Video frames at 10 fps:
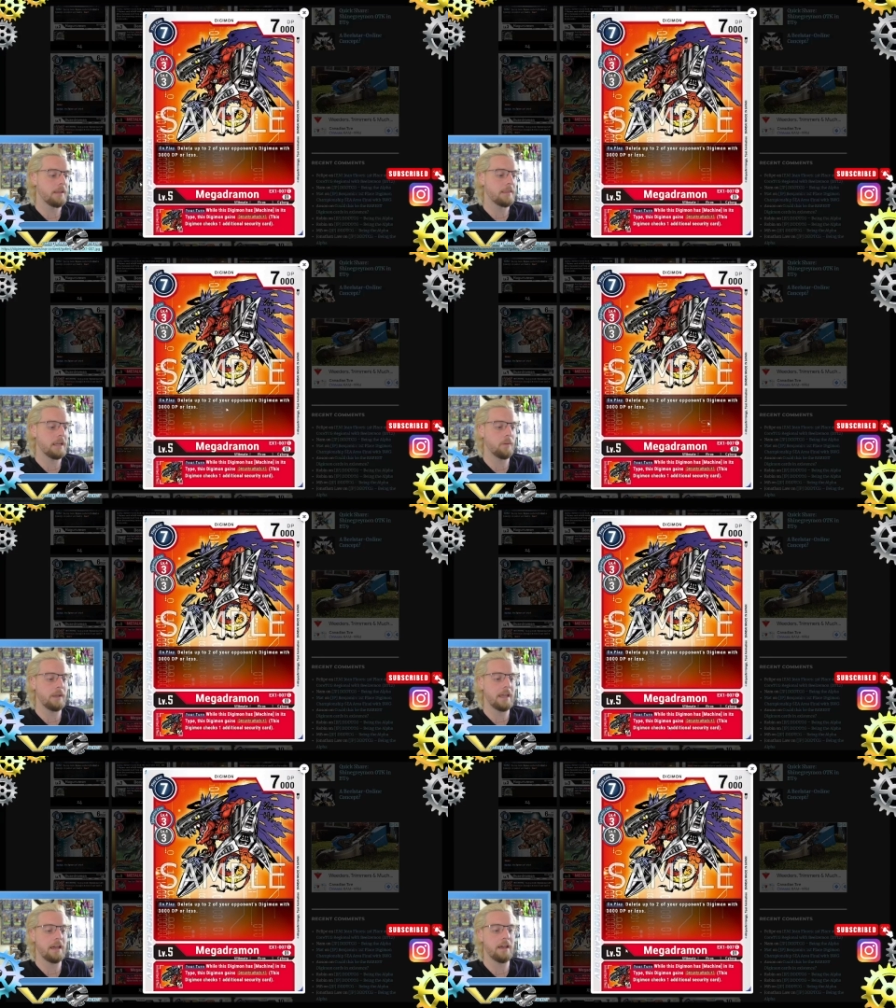Then
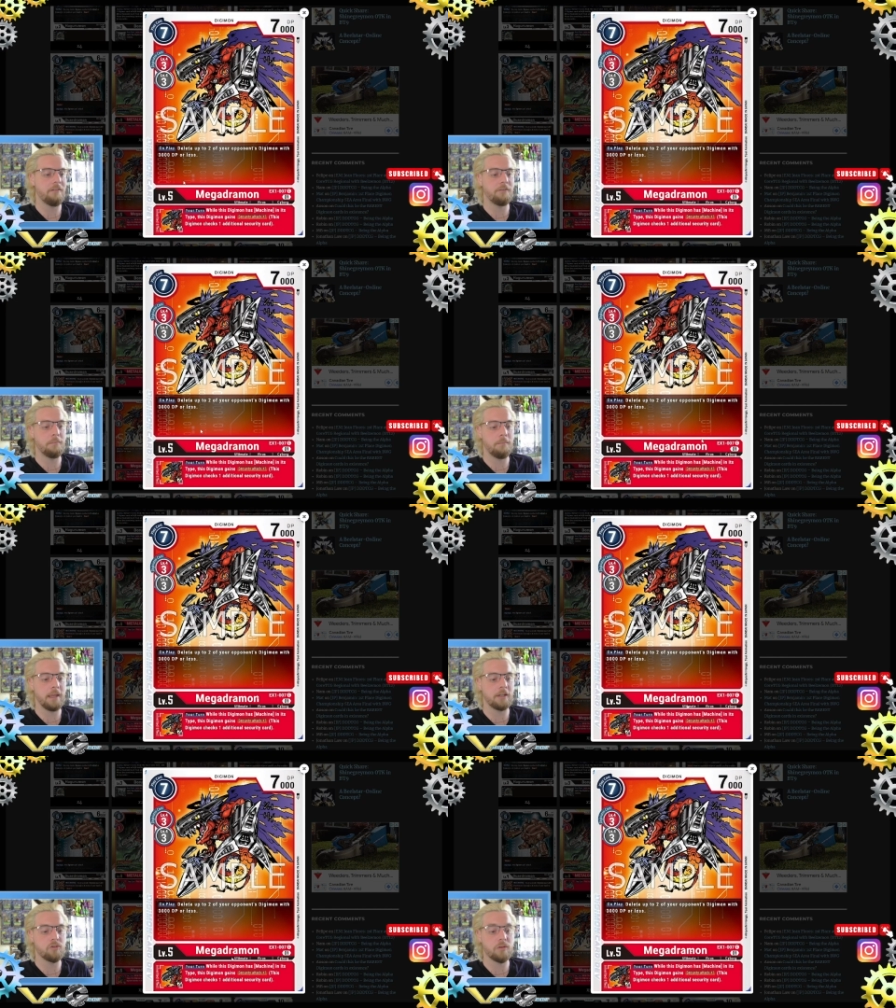we have
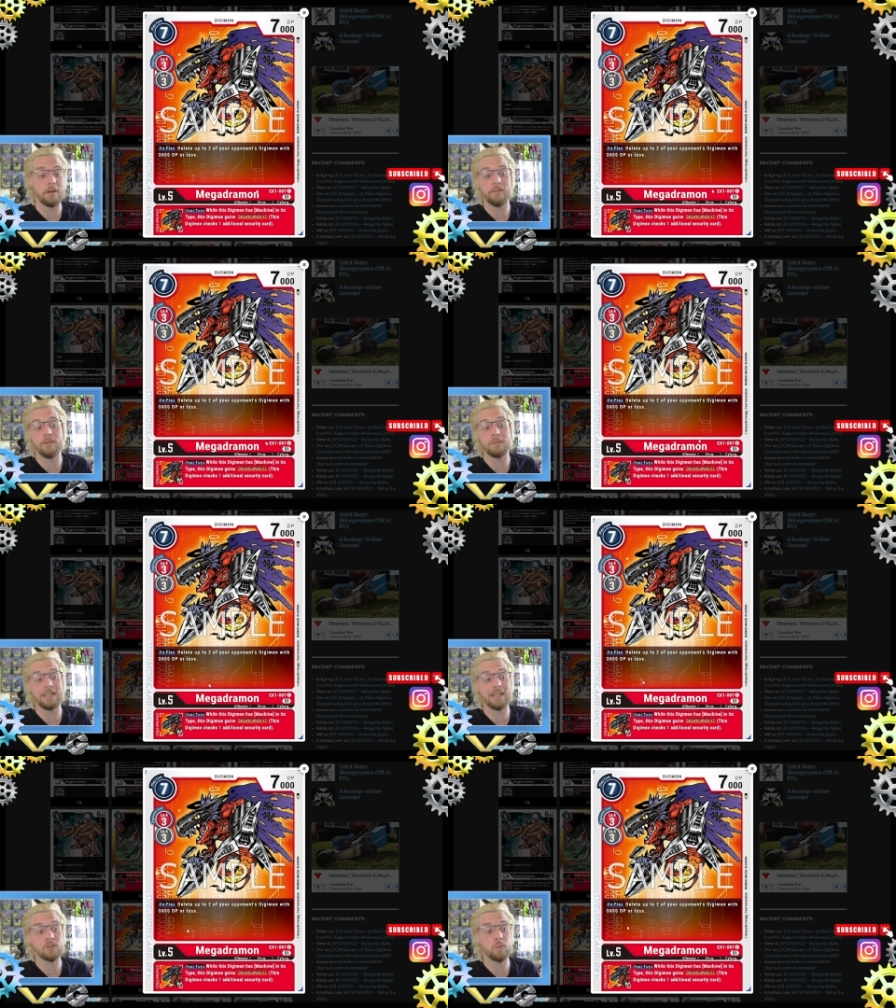Megadramon from
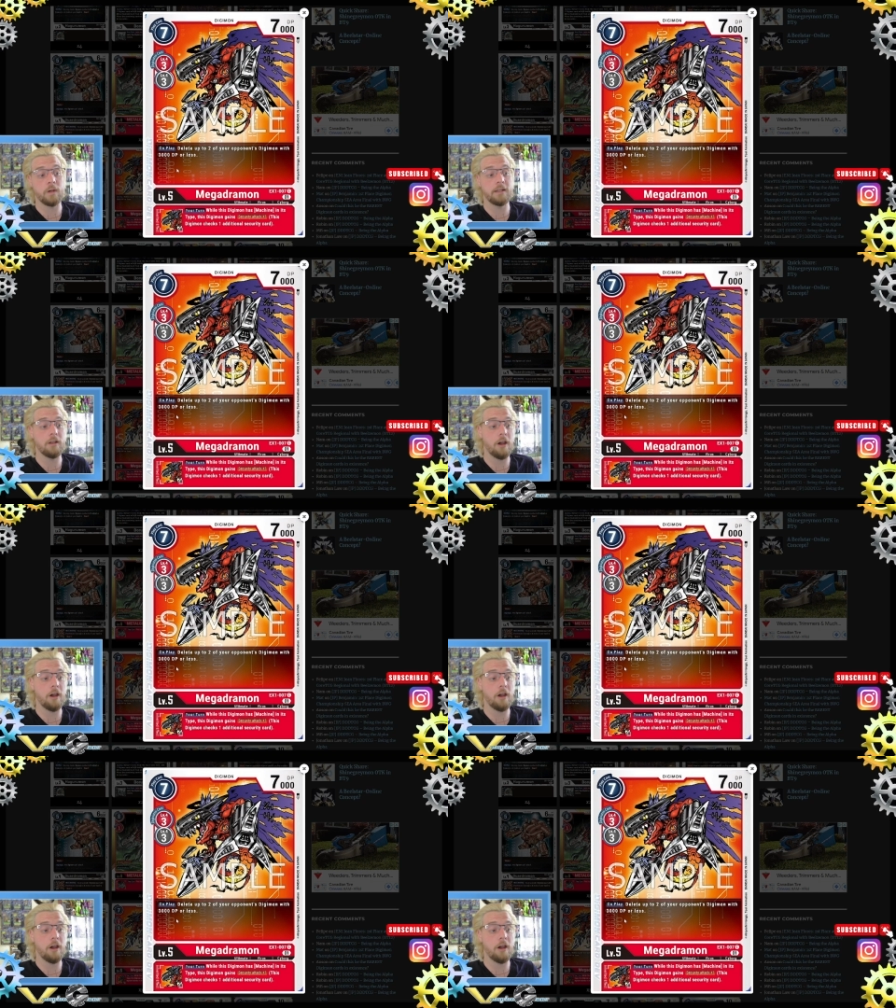EX1.